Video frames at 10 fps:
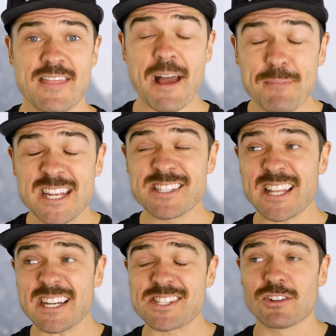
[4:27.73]
That means
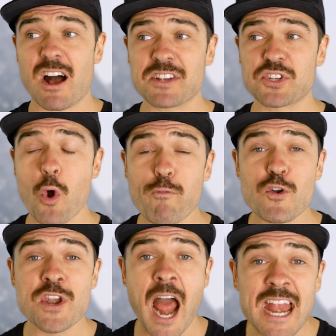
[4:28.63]
that it's lost
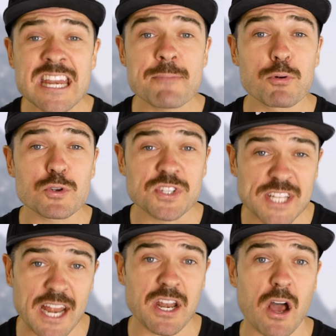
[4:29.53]
over ninety
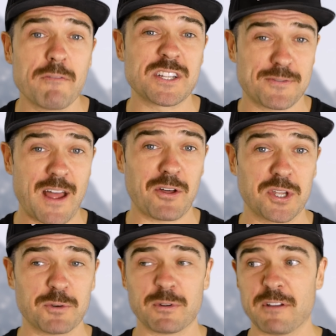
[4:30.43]
percent of its
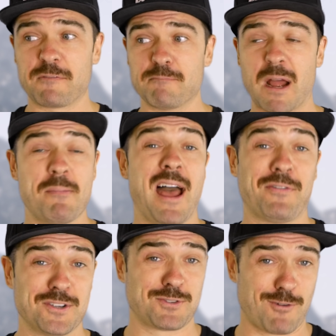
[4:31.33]
value, if my
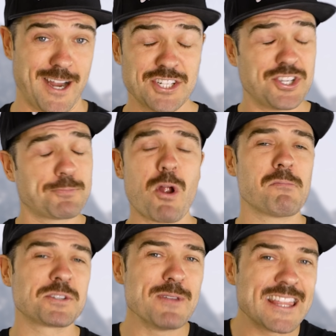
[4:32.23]
math is right. Just
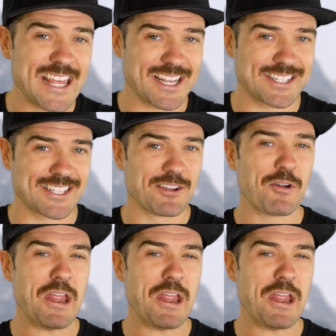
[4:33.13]
promise me this.